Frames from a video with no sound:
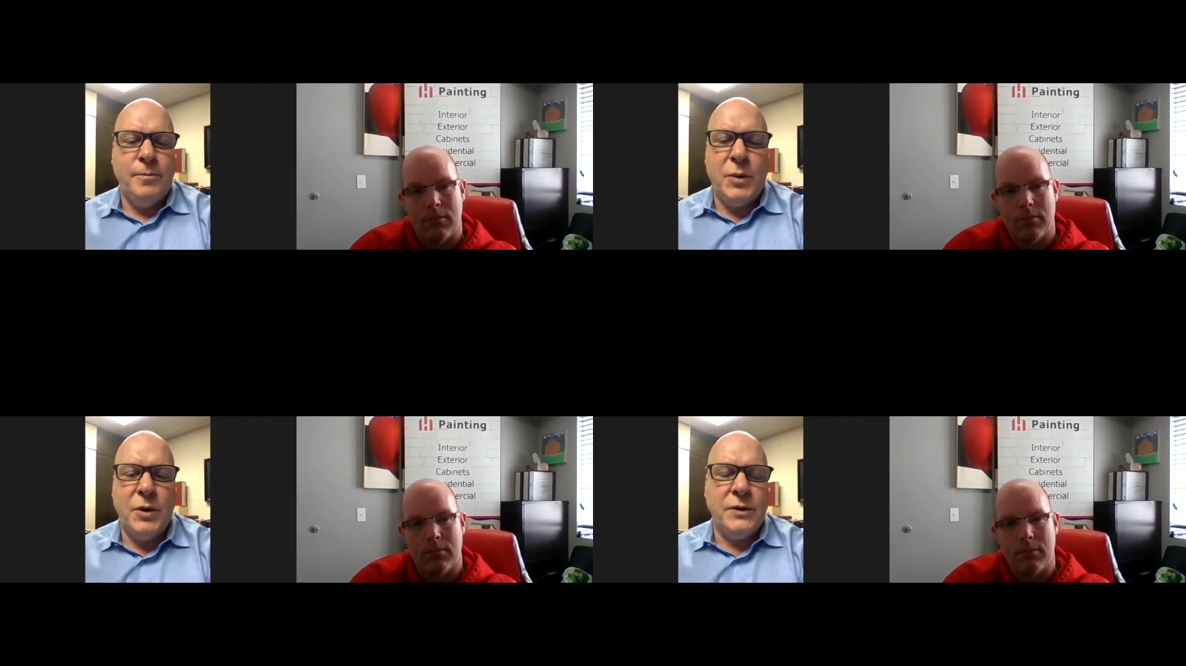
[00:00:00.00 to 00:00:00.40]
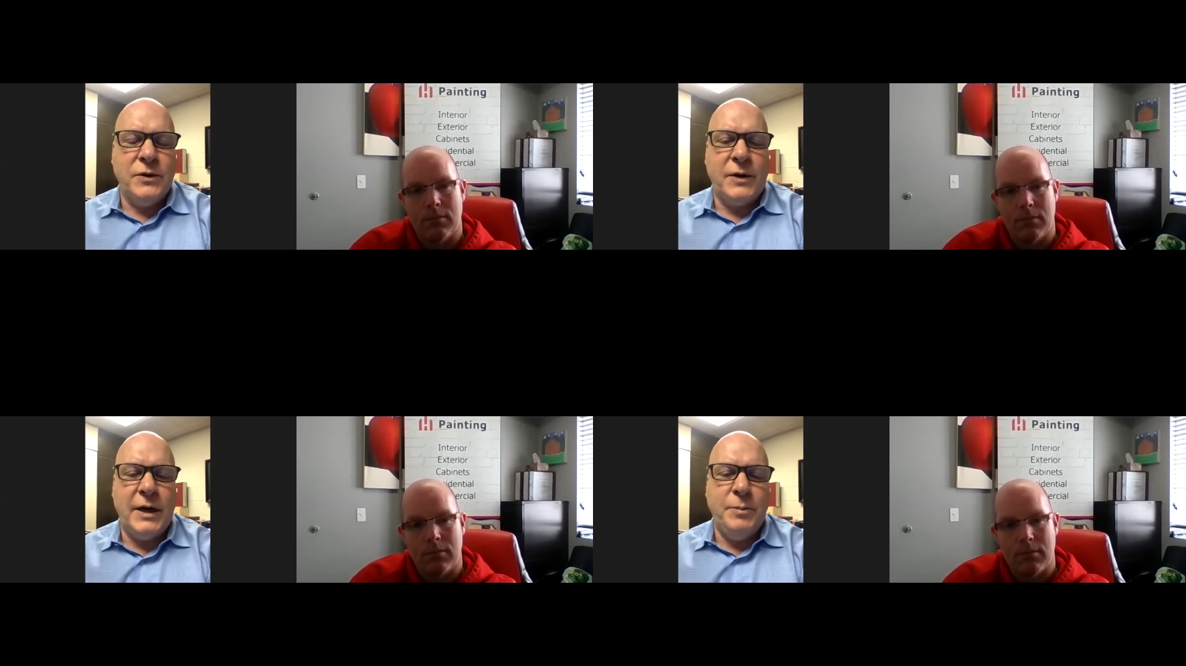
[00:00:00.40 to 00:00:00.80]
Speaker 1: Booker's
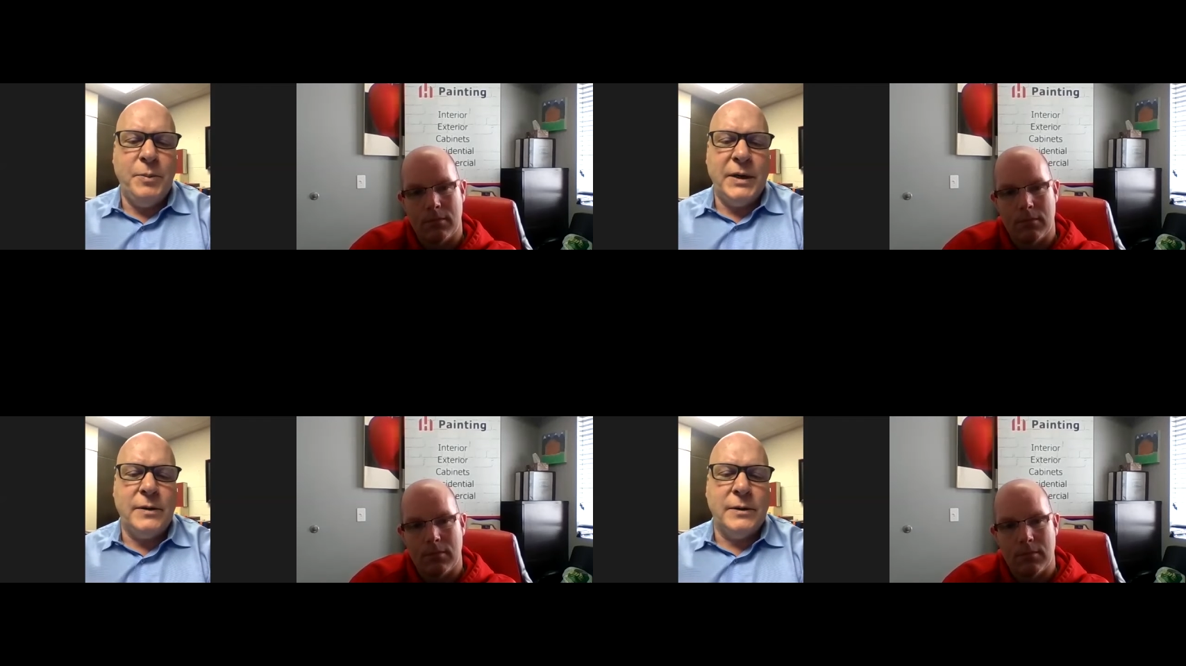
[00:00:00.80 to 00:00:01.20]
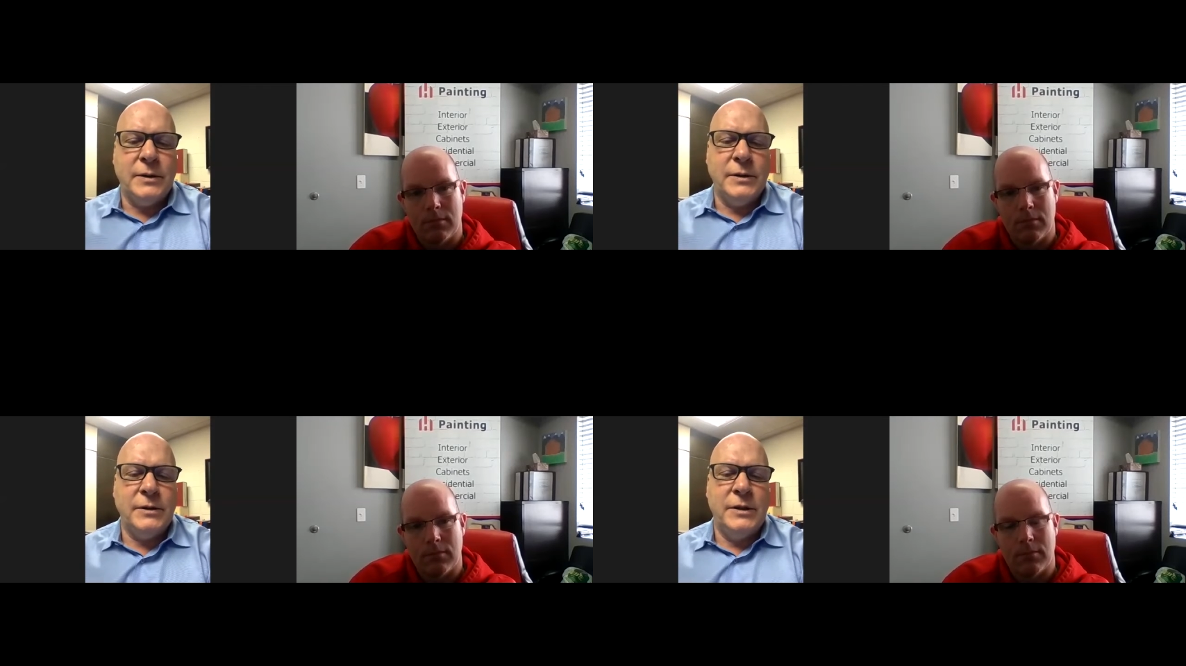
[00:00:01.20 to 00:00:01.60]
fried
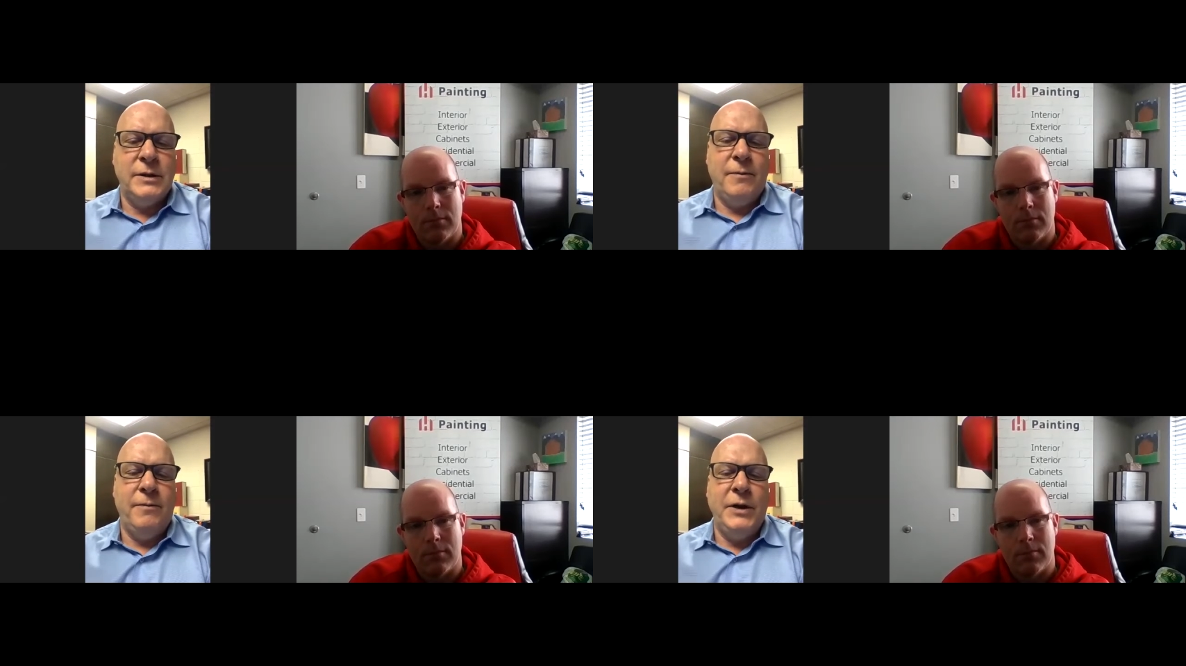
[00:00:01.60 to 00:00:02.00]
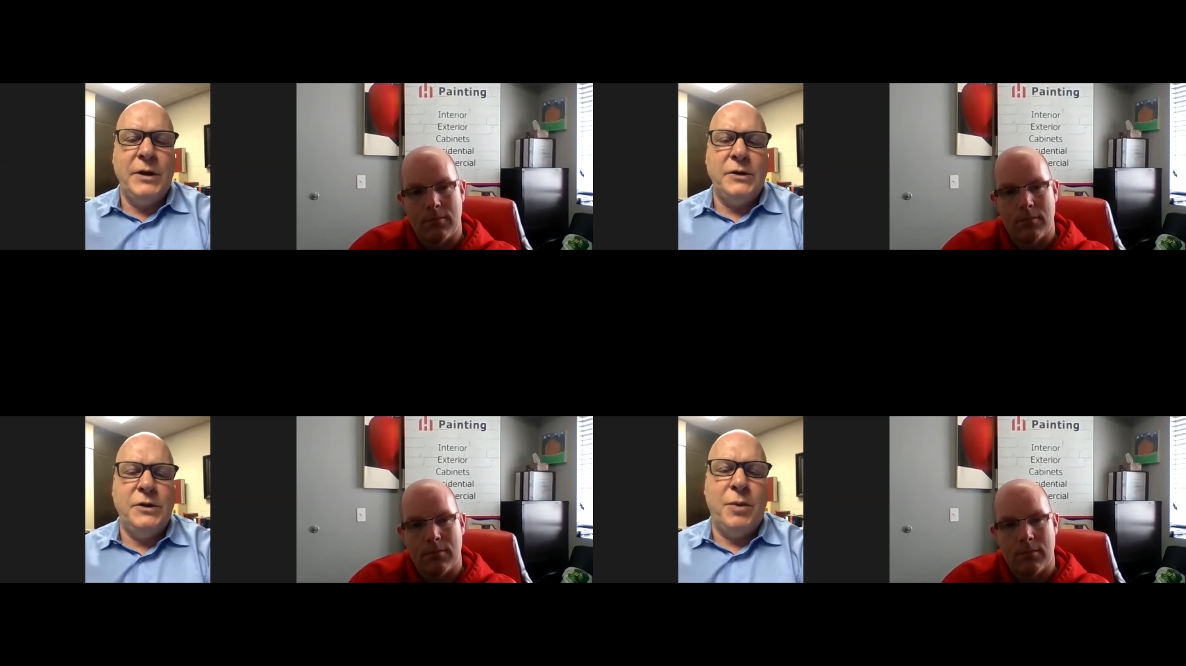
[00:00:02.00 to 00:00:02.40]
pickles,
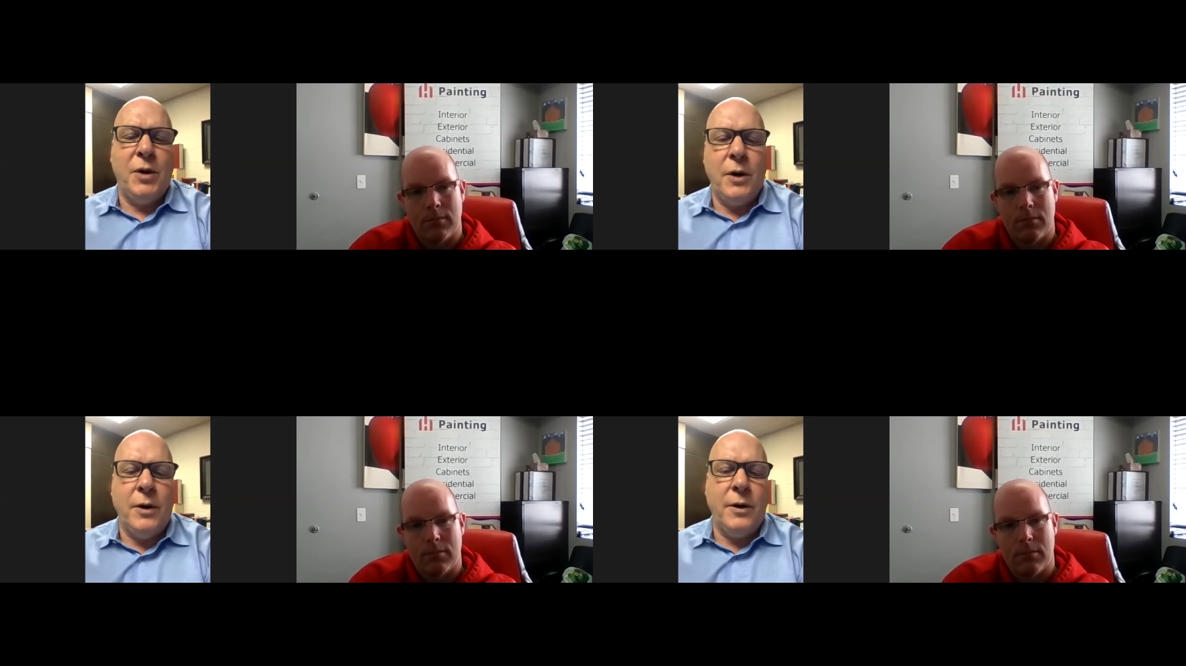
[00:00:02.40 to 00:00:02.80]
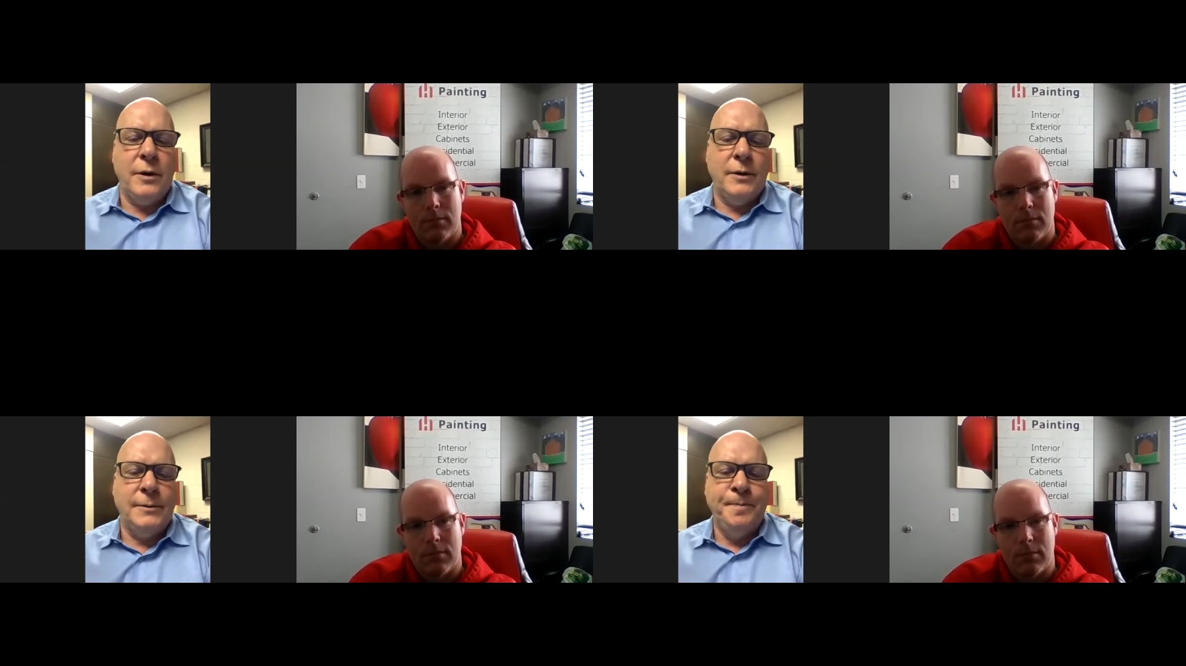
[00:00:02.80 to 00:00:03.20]
vintage
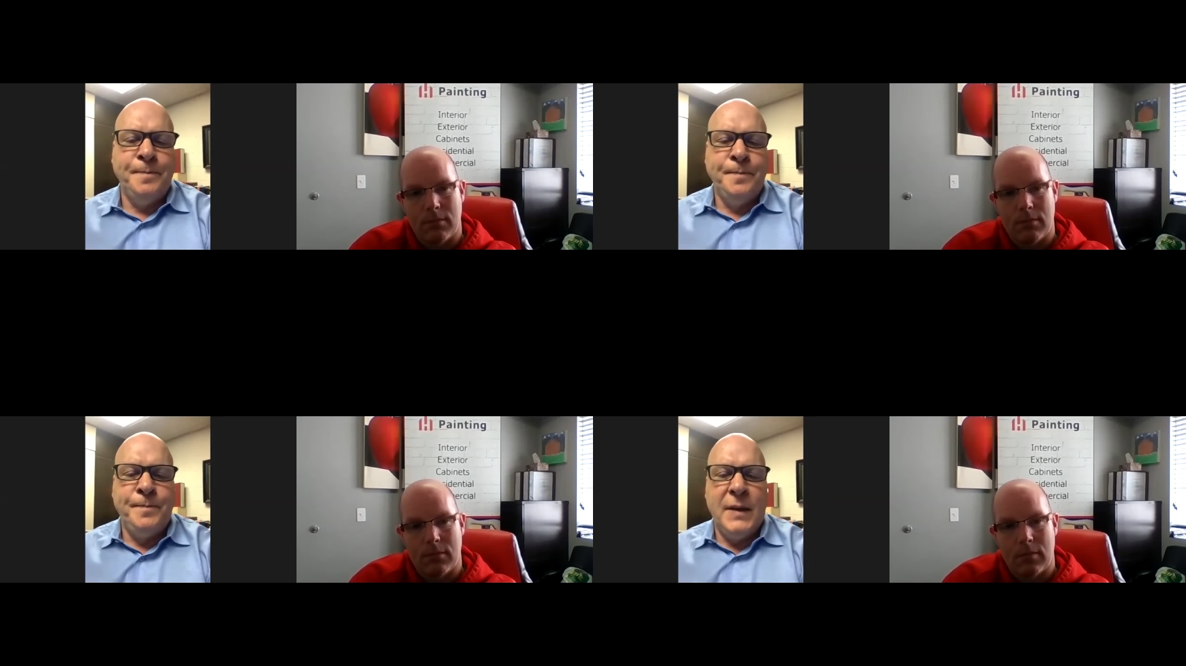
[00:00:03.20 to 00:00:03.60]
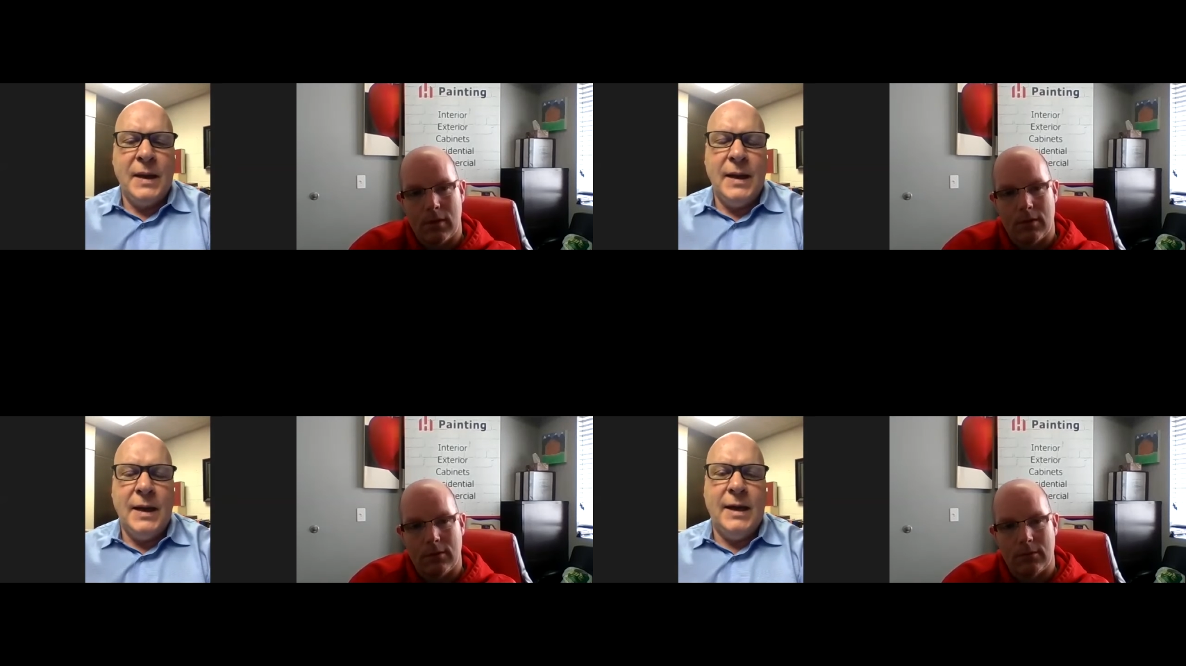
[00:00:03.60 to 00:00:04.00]
burger,
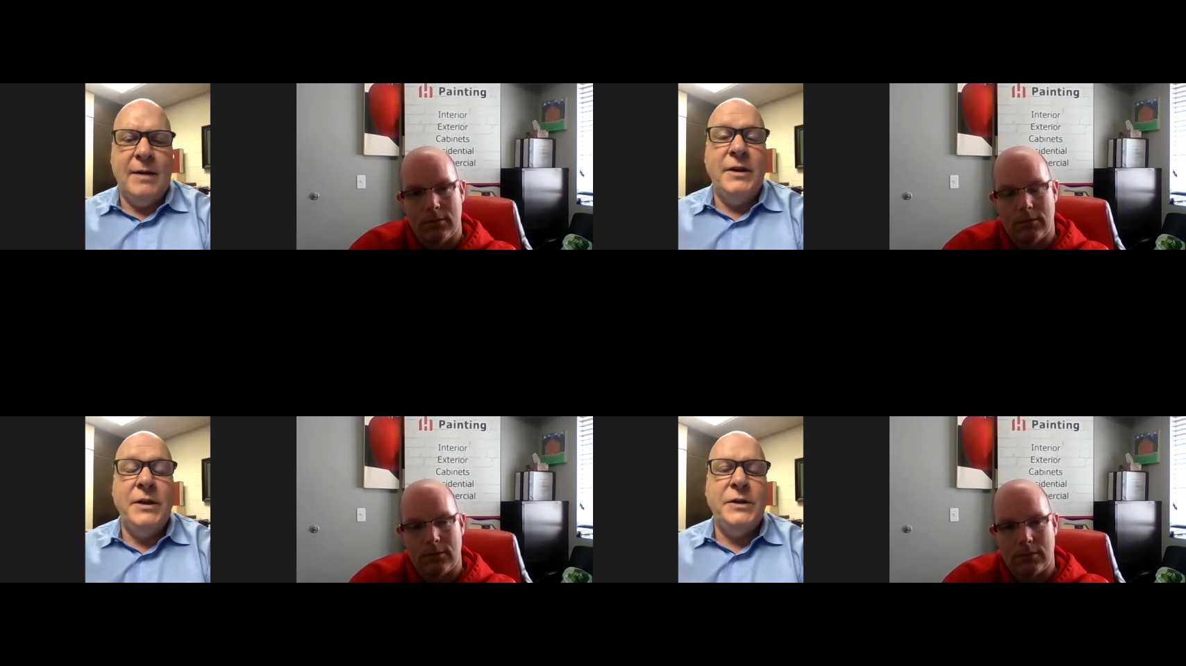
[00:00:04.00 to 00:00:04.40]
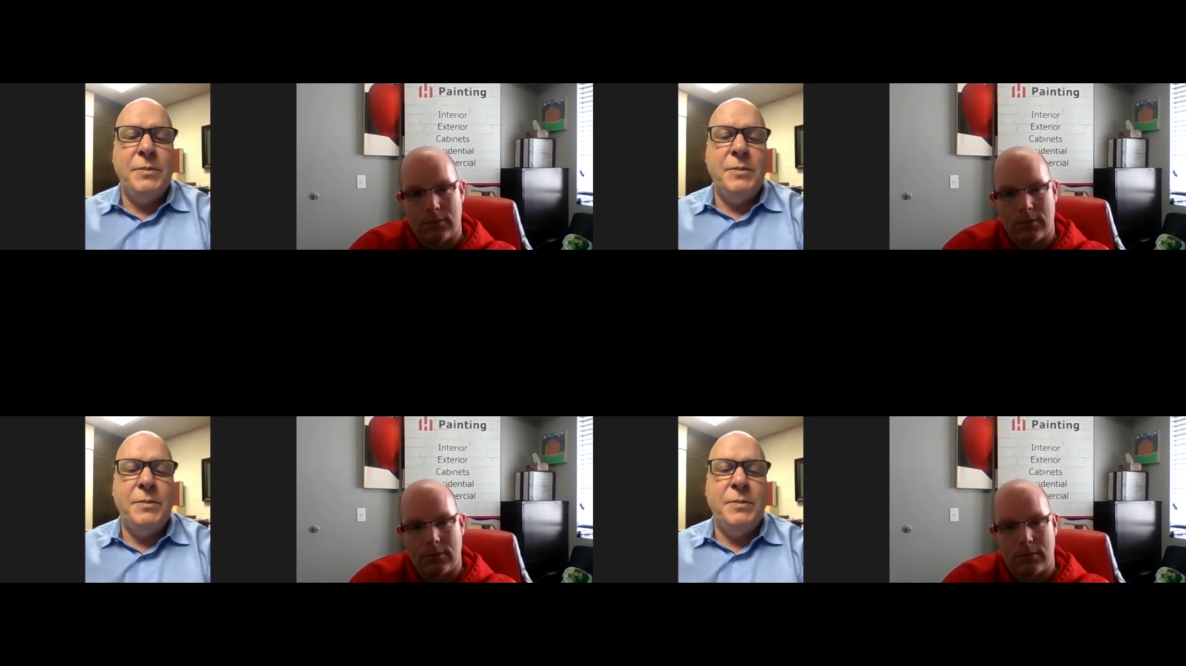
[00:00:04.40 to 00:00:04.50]
uh, vintage